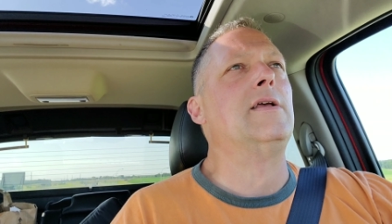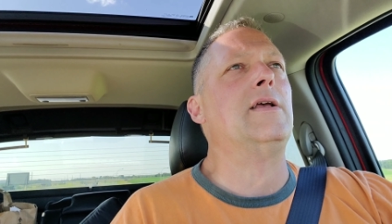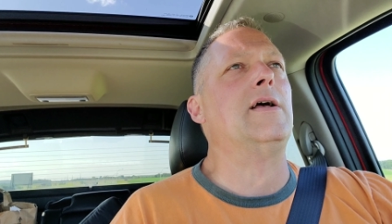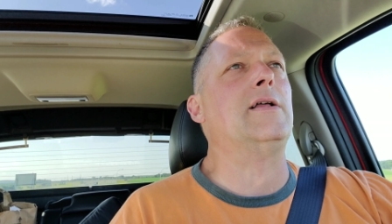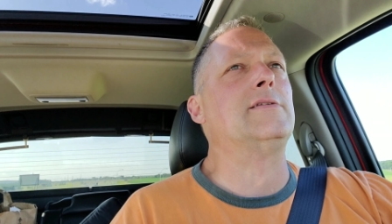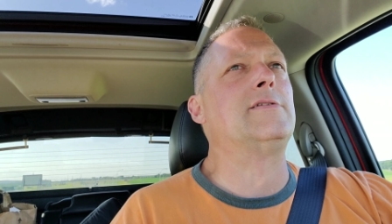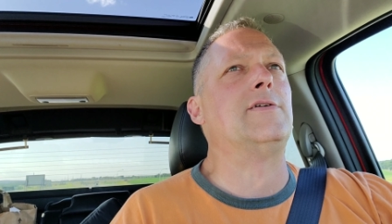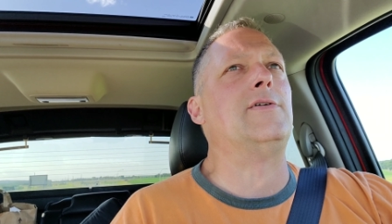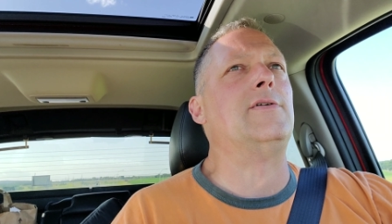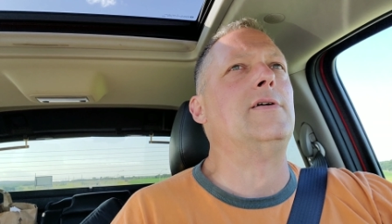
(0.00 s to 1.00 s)
And
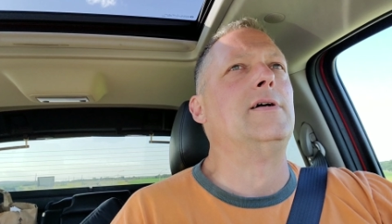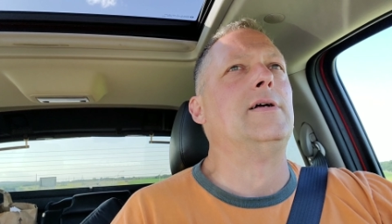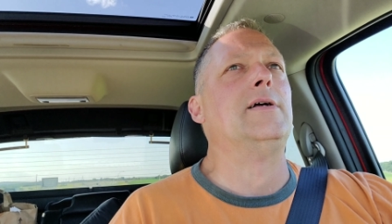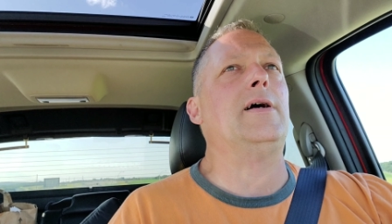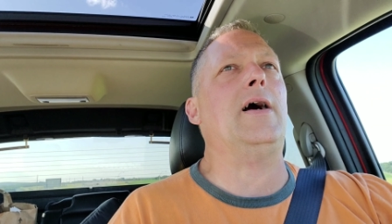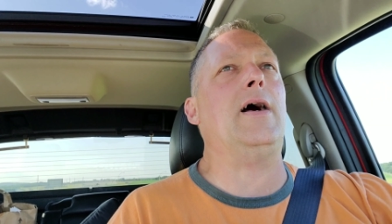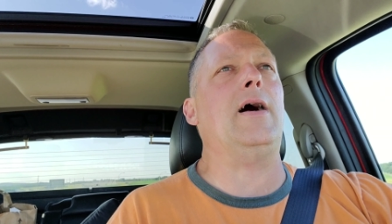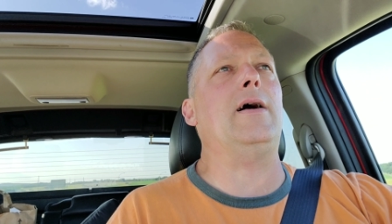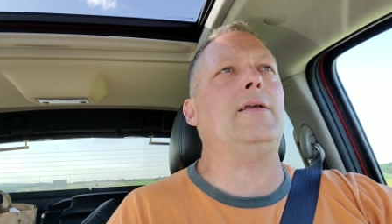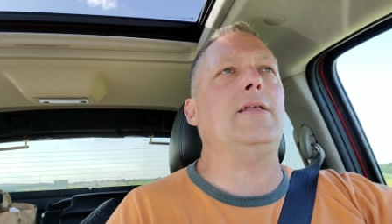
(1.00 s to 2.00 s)
so
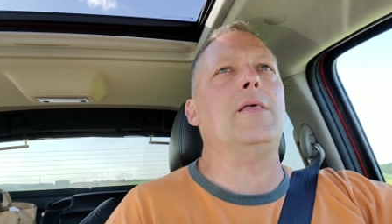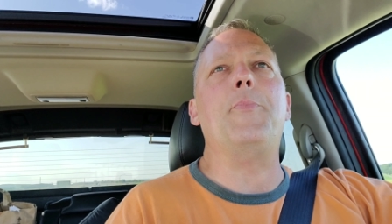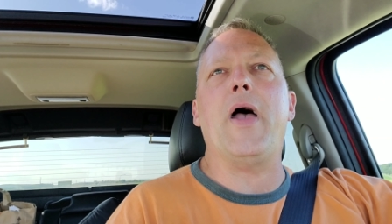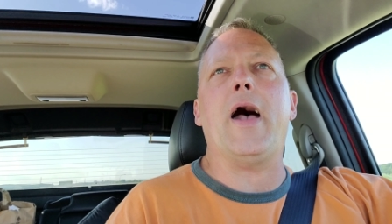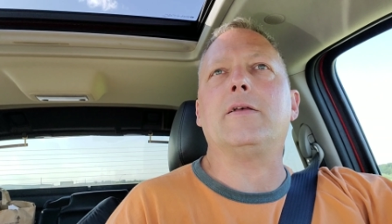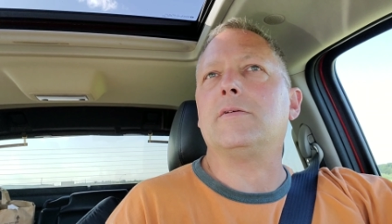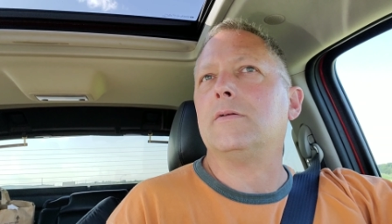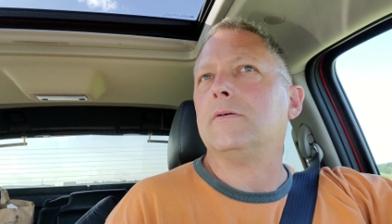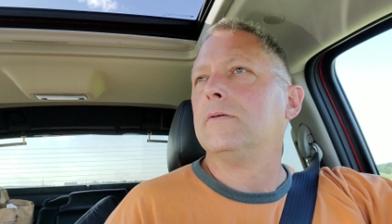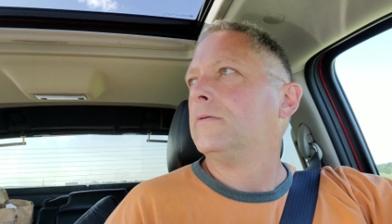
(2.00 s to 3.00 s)
uh, in the past,
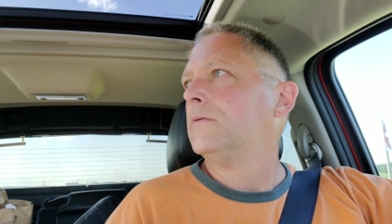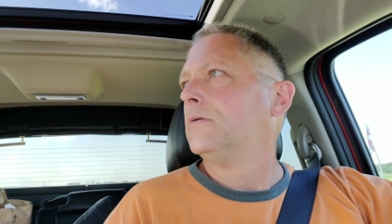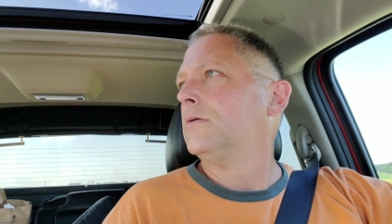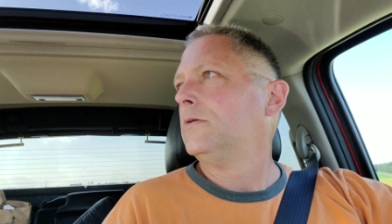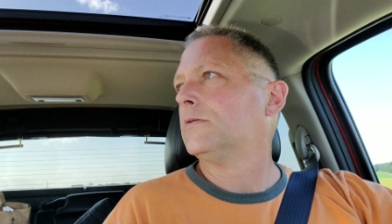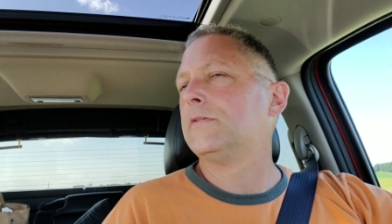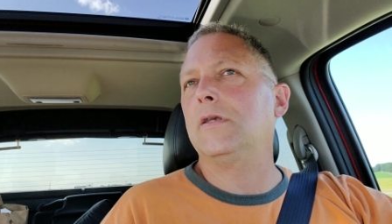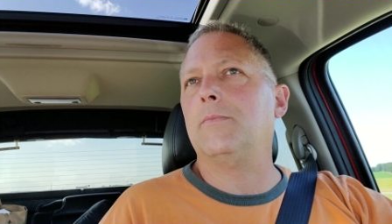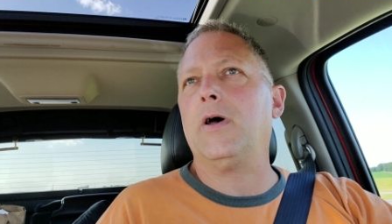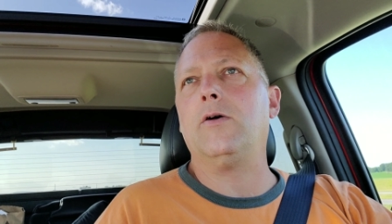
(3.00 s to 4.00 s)
you'll see
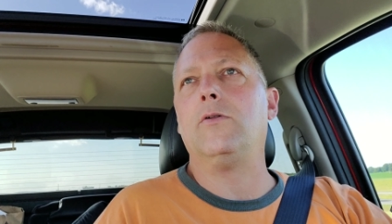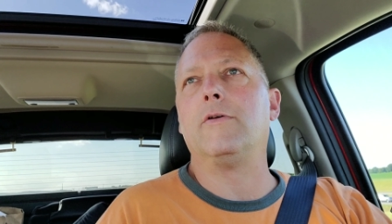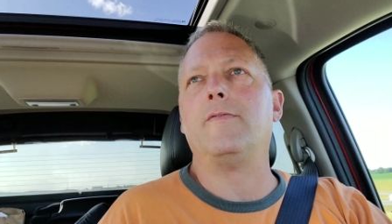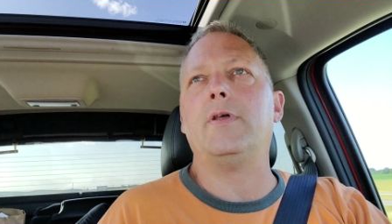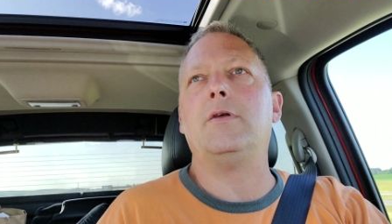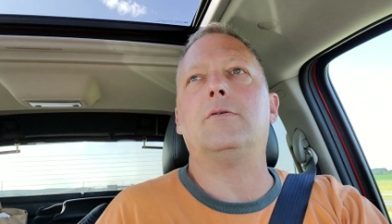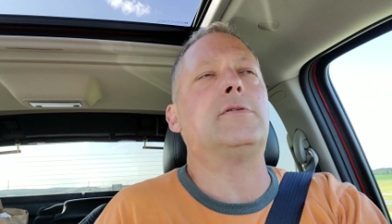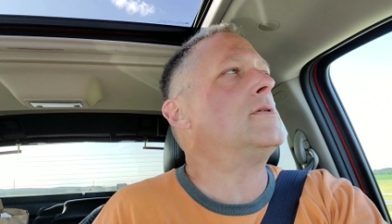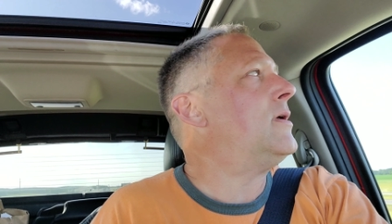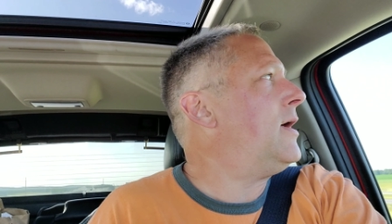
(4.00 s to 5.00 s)
in my older
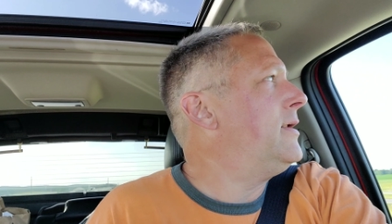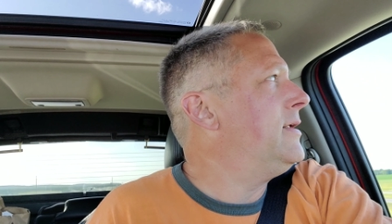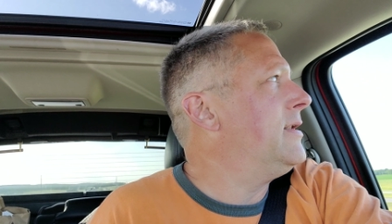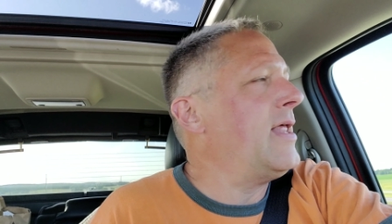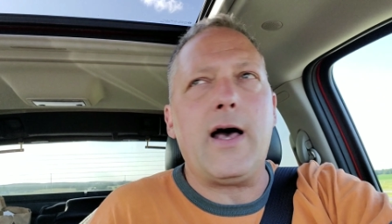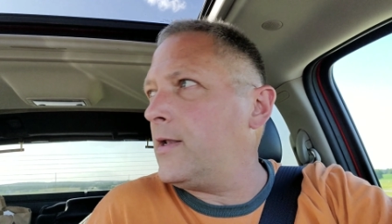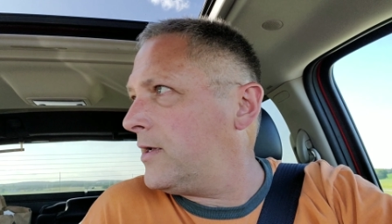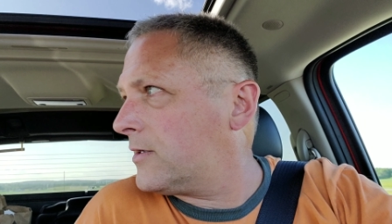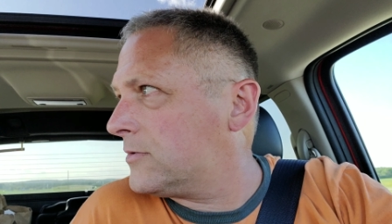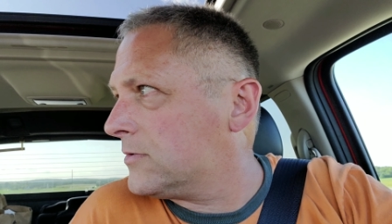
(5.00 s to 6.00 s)
videos, I did not
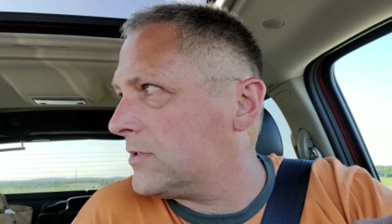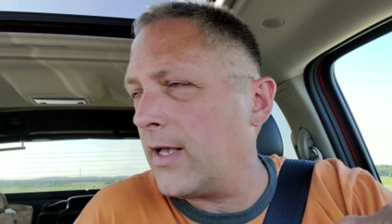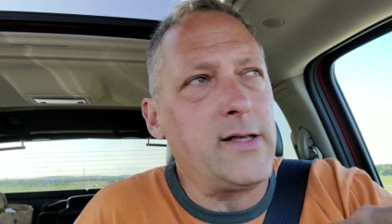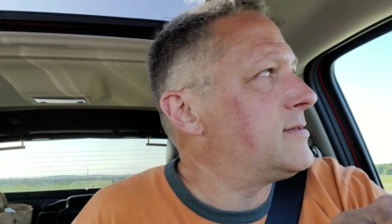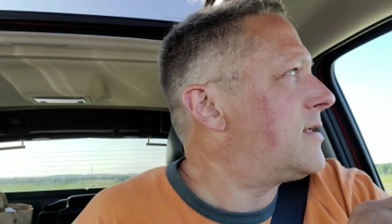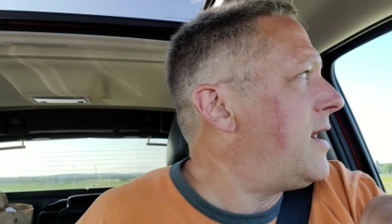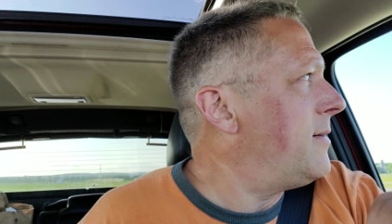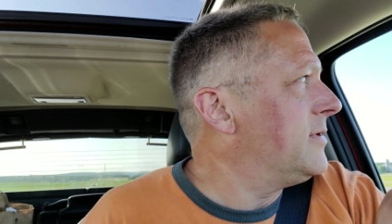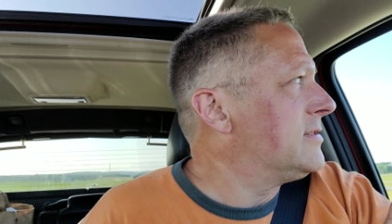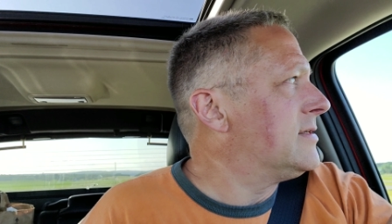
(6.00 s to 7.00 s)
exercise
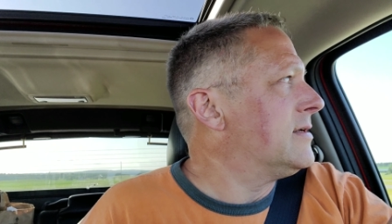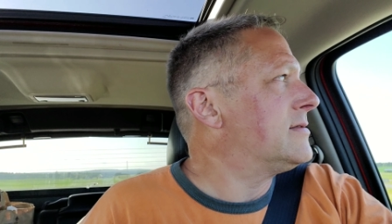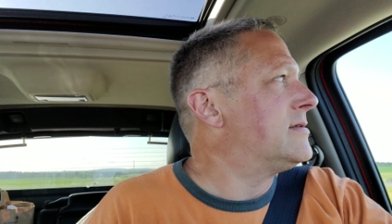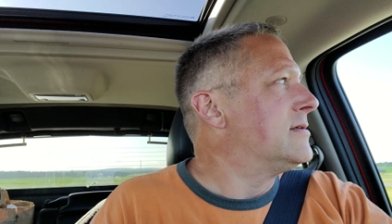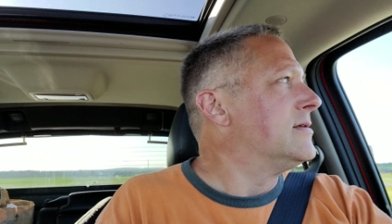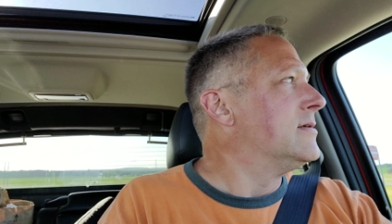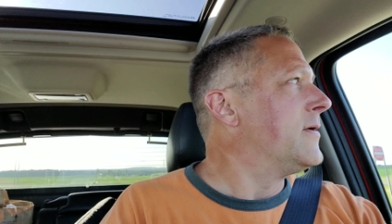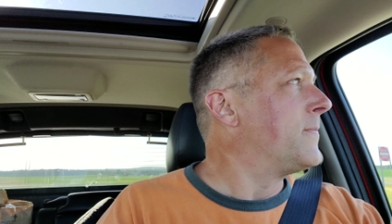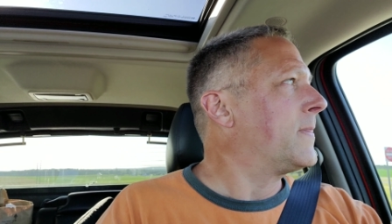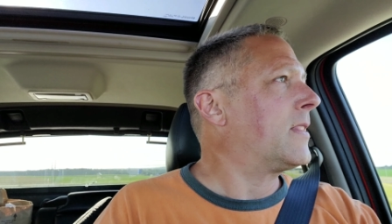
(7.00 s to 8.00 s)
common sense
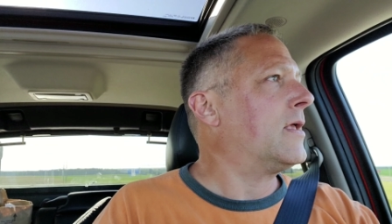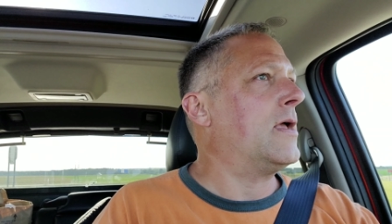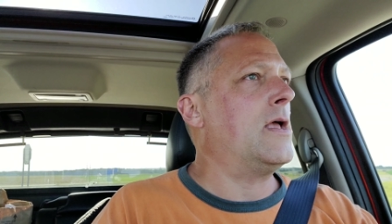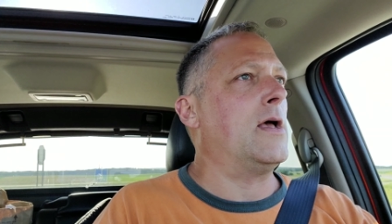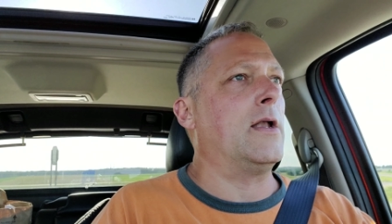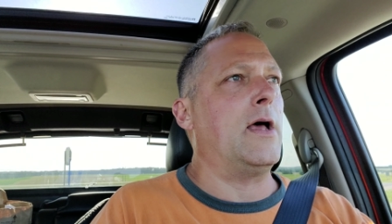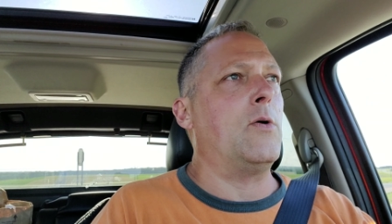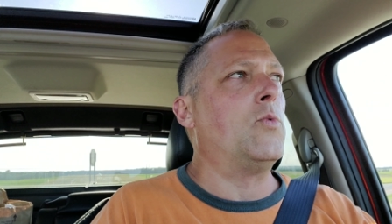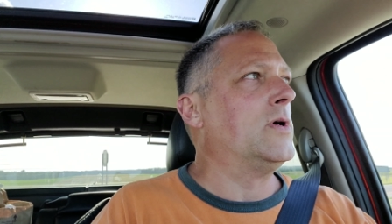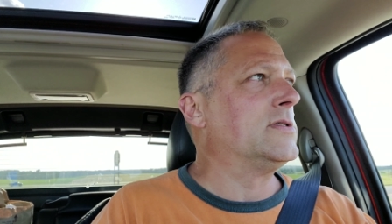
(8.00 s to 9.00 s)
and I
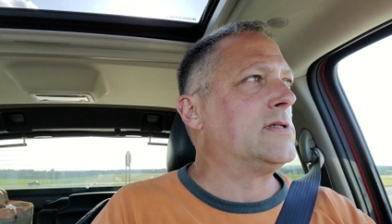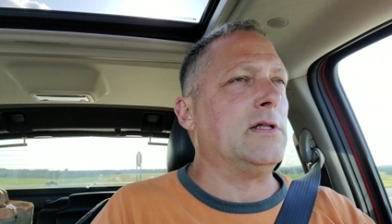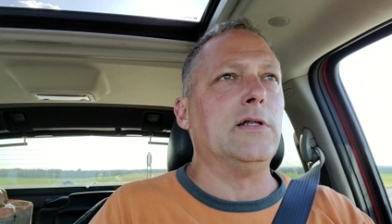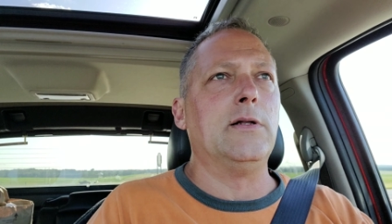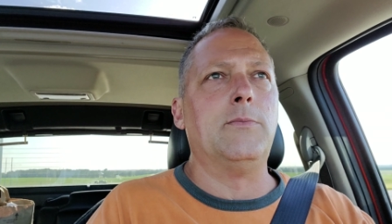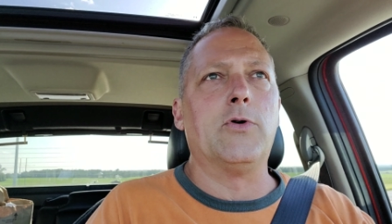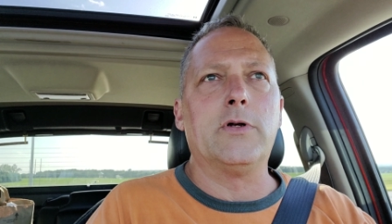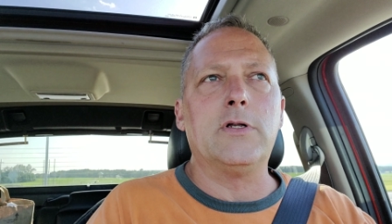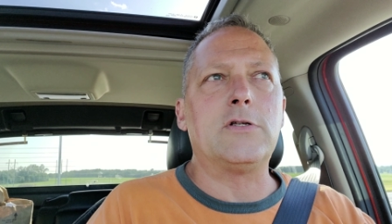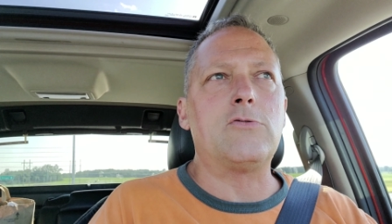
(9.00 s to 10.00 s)
was a little more
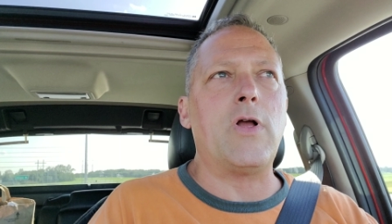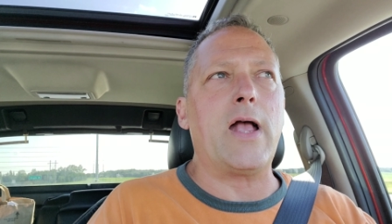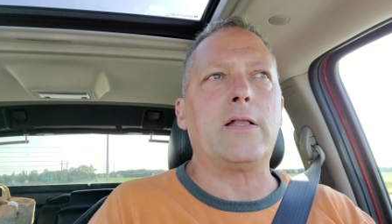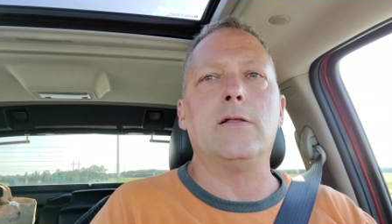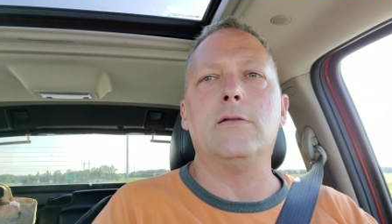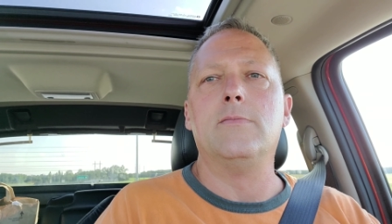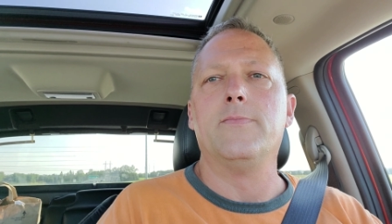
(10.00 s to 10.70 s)
distracted